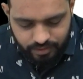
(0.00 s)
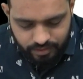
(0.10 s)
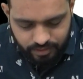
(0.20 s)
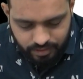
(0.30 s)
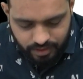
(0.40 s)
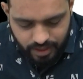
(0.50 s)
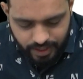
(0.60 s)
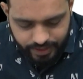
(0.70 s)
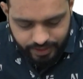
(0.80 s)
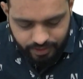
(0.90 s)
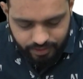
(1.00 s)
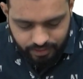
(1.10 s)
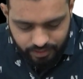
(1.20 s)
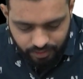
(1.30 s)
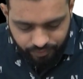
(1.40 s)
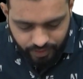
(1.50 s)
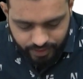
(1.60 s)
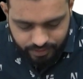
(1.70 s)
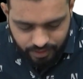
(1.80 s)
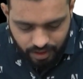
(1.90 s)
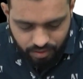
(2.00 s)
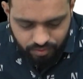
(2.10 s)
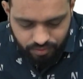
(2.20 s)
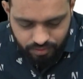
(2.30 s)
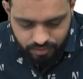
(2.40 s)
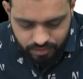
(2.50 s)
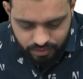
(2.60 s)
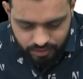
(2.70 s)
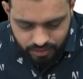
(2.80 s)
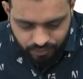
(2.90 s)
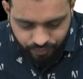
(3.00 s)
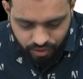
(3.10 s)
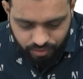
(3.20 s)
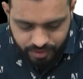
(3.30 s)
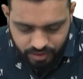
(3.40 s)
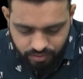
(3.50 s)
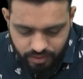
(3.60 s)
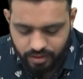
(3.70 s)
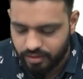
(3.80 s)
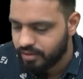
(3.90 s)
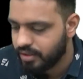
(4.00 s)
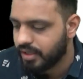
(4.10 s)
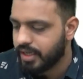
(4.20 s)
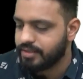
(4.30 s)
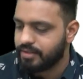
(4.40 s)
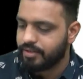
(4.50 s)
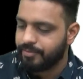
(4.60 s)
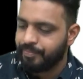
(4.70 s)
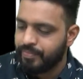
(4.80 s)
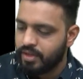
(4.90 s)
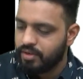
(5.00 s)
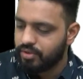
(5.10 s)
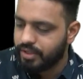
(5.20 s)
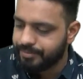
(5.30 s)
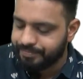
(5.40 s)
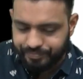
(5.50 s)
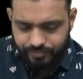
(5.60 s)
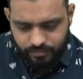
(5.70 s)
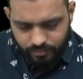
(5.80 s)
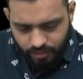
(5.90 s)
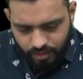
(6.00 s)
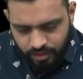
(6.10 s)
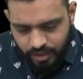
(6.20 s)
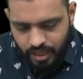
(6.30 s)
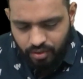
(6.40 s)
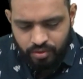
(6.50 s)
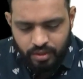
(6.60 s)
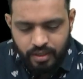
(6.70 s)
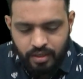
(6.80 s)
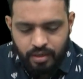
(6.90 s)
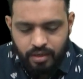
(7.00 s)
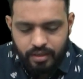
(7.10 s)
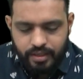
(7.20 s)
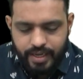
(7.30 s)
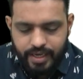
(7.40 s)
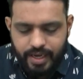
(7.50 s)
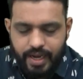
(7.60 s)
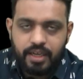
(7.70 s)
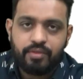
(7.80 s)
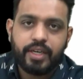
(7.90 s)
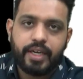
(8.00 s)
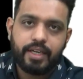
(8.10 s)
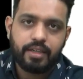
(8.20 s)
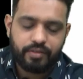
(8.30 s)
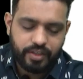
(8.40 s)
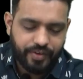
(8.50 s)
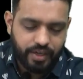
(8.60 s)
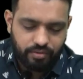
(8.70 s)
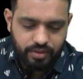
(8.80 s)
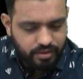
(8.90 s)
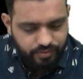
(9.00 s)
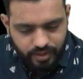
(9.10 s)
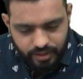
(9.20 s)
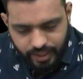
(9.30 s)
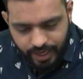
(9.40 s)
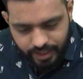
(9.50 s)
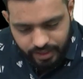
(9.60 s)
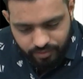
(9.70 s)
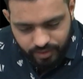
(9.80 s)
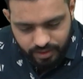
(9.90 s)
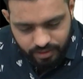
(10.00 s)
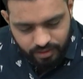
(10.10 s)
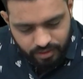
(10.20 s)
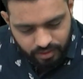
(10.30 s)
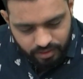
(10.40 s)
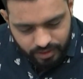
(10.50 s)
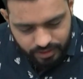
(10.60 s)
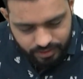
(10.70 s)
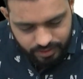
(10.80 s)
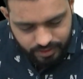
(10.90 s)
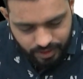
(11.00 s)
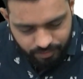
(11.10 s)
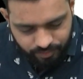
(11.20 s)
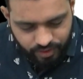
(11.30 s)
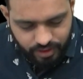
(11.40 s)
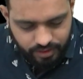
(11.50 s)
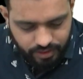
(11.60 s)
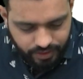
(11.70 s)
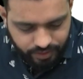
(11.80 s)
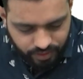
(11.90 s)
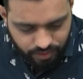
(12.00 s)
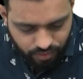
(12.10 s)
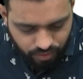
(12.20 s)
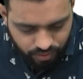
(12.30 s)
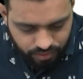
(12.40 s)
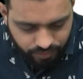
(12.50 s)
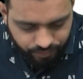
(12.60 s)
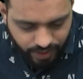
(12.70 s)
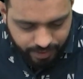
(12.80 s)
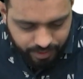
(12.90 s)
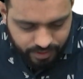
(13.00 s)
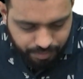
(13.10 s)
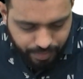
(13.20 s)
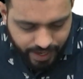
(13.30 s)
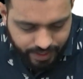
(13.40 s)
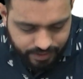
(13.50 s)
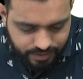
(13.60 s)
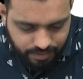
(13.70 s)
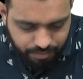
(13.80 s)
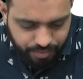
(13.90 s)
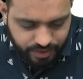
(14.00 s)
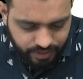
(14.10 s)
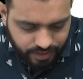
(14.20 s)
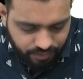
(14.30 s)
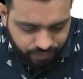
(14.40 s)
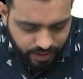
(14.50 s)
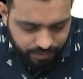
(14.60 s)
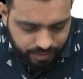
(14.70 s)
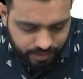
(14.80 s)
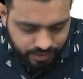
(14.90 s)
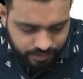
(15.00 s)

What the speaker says: light reflex. How? Just follow me, you will realize it. Okay, now take any one Edinger-Westphal nucleus, we'll track any one, is the same for other. It will go, the fibers, parasympathetic fibers